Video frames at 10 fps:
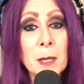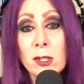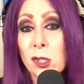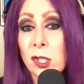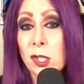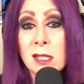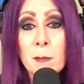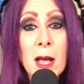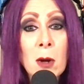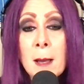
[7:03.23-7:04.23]
me questions
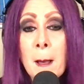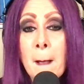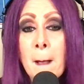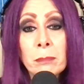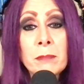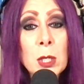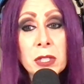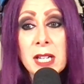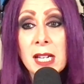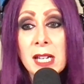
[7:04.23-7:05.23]
about
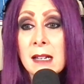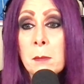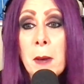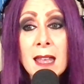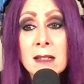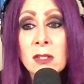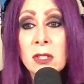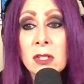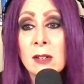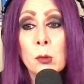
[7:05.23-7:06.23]
music and
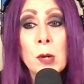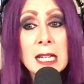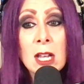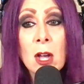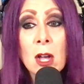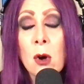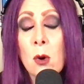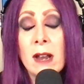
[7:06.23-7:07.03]
bands and radio,